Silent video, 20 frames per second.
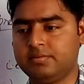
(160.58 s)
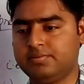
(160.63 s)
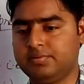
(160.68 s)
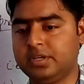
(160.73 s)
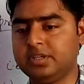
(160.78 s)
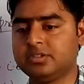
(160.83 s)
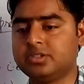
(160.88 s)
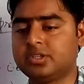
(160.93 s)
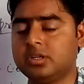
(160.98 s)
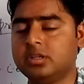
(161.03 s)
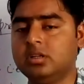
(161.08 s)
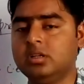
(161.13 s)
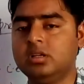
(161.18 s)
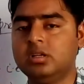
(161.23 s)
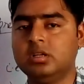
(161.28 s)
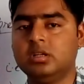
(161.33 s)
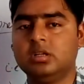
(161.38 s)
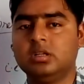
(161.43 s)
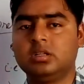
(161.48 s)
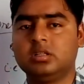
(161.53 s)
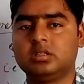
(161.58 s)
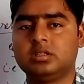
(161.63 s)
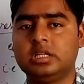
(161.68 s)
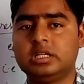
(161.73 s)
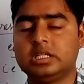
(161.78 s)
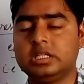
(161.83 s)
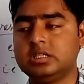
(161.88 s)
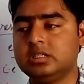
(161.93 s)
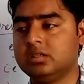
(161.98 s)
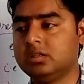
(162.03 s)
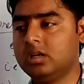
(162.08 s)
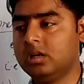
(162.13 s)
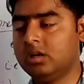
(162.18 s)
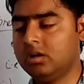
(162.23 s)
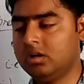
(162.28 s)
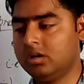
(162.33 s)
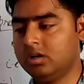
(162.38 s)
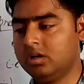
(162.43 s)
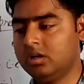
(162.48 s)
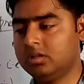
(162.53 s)
function, that is
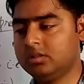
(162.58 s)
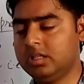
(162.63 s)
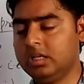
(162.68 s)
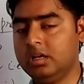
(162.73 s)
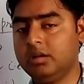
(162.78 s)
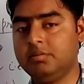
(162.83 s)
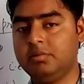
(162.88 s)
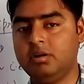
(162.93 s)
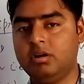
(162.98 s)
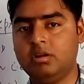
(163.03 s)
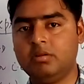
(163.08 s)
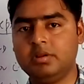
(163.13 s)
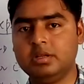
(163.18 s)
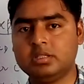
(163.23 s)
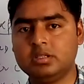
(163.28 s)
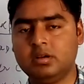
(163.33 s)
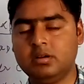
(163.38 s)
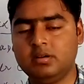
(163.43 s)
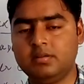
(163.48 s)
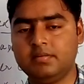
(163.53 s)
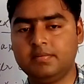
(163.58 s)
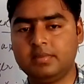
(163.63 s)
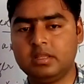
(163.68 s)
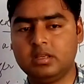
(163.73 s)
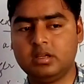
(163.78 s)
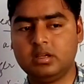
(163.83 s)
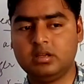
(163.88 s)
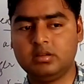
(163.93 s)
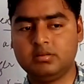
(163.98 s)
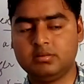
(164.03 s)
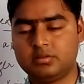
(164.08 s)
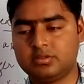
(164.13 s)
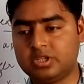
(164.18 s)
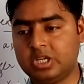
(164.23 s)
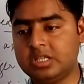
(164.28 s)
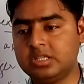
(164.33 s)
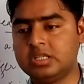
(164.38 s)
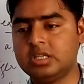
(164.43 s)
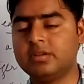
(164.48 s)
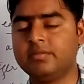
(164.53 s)
they have always a
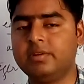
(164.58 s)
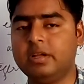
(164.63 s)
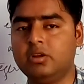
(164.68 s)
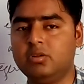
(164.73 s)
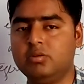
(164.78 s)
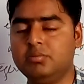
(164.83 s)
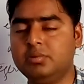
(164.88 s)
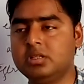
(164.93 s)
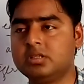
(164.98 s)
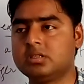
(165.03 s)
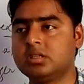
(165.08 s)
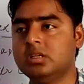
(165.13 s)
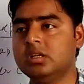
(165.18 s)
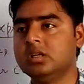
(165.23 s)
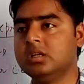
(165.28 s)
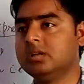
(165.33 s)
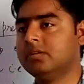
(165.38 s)
changing value, means